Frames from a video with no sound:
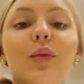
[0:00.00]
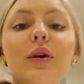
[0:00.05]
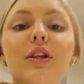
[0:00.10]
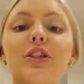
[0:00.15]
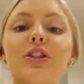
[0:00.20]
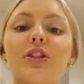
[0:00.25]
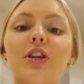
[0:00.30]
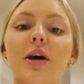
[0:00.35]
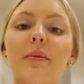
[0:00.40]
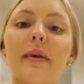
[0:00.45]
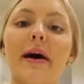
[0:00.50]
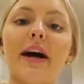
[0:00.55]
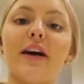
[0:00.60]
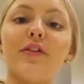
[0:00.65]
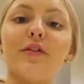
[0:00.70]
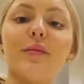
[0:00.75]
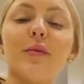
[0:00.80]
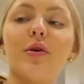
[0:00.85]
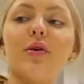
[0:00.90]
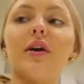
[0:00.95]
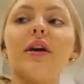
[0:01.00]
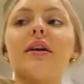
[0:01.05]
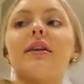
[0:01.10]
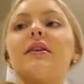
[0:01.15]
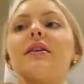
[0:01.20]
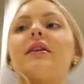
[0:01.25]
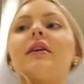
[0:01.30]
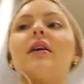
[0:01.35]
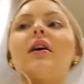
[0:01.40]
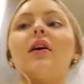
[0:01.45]
We just got back from going
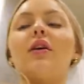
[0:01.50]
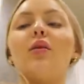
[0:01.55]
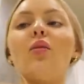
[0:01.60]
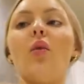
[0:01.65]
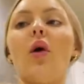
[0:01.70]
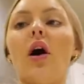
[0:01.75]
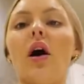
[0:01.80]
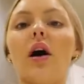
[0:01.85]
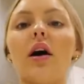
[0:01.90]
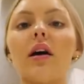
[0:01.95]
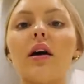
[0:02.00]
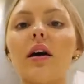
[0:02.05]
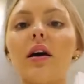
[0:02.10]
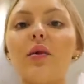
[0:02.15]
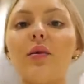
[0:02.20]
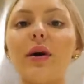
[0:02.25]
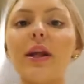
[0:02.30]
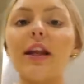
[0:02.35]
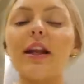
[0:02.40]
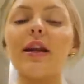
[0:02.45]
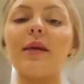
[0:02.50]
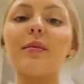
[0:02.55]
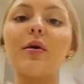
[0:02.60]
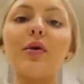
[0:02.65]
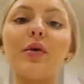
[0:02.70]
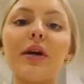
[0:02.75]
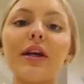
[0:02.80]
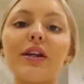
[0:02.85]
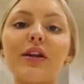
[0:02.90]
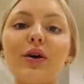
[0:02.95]
on a walk. We ended up
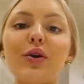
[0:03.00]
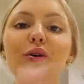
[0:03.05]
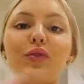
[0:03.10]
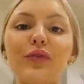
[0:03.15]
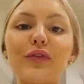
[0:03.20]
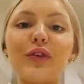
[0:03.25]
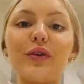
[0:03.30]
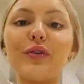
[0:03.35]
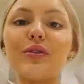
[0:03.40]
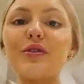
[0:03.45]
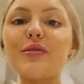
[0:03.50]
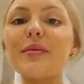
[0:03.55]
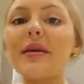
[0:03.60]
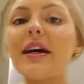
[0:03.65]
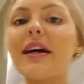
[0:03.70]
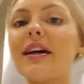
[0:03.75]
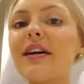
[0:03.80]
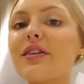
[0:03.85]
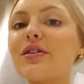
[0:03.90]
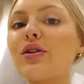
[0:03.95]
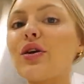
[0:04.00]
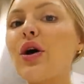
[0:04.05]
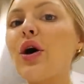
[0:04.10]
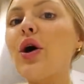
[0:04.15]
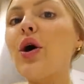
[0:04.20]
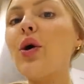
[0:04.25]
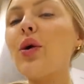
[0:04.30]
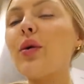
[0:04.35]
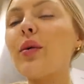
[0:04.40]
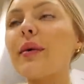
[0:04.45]
going to Whole Foods because
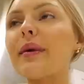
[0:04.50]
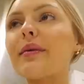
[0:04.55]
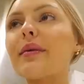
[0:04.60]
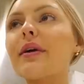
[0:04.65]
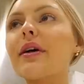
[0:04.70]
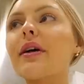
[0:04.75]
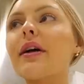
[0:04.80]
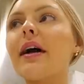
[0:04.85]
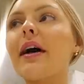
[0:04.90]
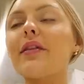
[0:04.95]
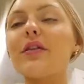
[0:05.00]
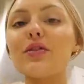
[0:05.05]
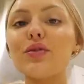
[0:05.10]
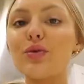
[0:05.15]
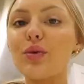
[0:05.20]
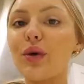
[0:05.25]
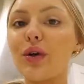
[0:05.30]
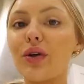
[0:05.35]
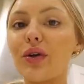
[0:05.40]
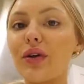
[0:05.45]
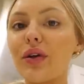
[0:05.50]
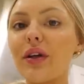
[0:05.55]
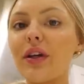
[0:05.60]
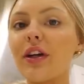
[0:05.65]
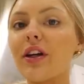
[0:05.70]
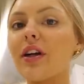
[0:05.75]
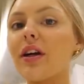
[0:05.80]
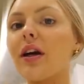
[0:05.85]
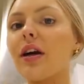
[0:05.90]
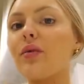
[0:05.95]
when we were at the store
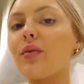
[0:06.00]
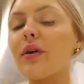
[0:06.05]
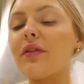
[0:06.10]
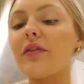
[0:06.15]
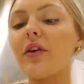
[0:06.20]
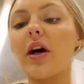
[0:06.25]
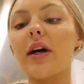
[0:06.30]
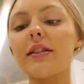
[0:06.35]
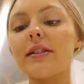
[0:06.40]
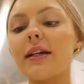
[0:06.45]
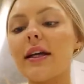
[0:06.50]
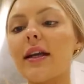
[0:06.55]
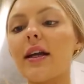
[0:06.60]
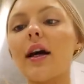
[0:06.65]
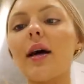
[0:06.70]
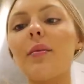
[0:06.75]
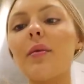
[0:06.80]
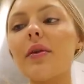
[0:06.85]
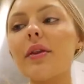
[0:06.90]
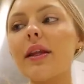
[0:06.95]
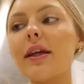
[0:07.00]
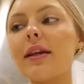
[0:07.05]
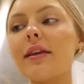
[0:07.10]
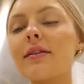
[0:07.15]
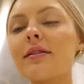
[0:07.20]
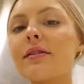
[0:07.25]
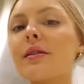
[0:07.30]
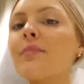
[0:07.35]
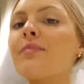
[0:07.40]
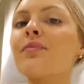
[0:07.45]
earlier, we forgot to get a couple
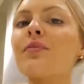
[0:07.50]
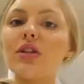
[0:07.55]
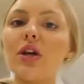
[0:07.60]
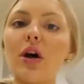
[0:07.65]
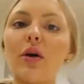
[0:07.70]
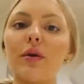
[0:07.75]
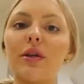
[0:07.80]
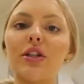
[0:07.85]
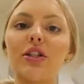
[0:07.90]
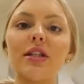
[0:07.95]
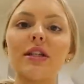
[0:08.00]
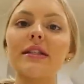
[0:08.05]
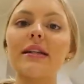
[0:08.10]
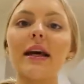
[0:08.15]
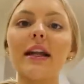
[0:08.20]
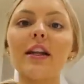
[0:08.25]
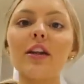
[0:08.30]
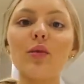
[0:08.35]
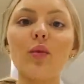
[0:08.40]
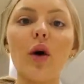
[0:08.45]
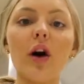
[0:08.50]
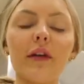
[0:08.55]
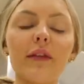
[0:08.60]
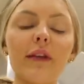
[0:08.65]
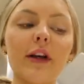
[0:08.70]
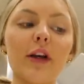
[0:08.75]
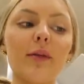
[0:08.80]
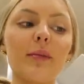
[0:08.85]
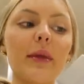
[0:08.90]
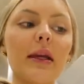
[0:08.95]
things. So we just decided to walk
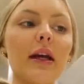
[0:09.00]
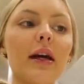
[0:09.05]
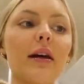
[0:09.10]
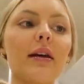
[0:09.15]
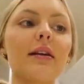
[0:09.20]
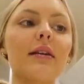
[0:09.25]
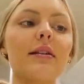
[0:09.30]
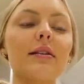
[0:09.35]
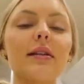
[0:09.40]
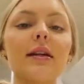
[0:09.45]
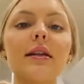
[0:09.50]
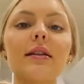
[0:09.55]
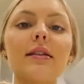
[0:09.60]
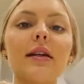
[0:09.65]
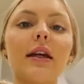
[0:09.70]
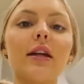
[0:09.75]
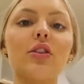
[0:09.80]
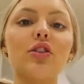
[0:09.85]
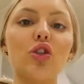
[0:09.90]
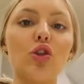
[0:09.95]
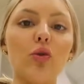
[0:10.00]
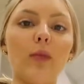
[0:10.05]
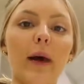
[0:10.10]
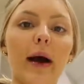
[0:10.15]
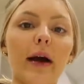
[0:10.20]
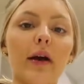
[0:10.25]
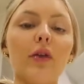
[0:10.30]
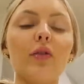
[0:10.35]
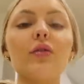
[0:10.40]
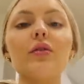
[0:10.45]
there because it's like 2
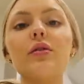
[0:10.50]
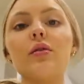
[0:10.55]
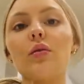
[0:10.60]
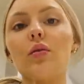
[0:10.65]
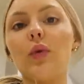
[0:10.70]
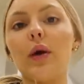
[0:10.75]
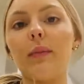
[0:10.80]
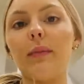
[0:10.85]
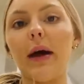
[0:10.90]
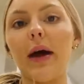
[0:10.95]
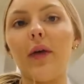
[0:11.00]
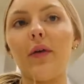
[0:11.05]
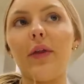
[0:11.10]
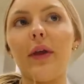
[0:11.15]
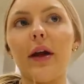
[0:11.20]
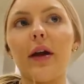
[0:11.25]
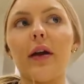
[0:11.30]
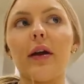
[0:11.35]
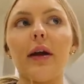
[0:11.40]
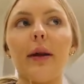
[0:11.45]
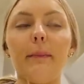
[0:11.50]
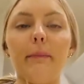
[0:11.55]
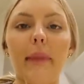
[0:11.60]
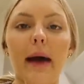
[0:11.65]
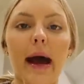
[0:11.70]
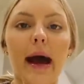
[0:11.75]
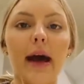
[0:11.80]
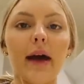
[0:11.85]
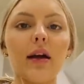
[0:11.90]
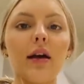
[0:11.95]
miles, 1 mile there and
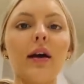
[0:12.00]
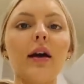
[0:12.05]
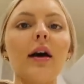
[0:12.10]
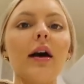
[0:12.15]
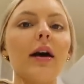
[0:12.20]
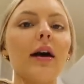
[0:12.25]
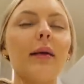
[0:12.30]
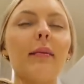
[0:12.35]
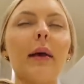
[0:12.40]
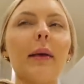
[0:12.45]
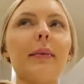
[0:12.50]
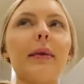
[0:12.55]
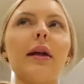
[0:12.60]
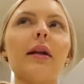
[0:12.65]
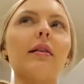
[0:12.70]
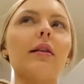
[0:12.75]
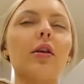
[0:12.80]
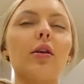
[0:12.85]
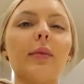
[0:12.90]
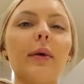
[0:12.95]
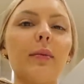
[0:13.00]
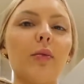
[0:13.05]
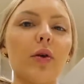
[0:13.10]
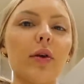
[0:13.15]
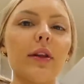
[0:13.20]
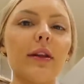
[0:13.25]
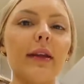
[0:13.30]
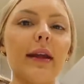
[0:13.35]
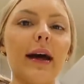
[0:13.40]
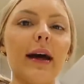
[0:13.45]
back. It might be a little bit more
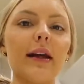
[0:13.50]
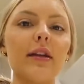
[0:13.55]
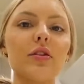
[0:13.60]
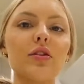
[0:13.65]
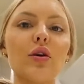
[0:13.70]
than that.